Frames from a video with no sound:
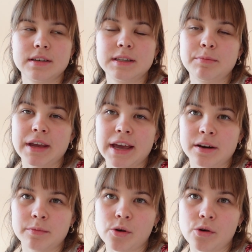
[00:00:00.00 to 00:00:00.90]
the
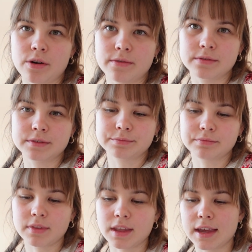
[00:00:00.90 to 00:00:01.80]
piano more often,
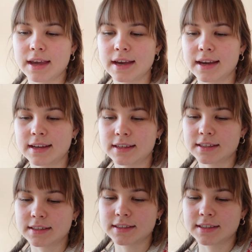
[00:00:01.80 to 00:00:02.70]
and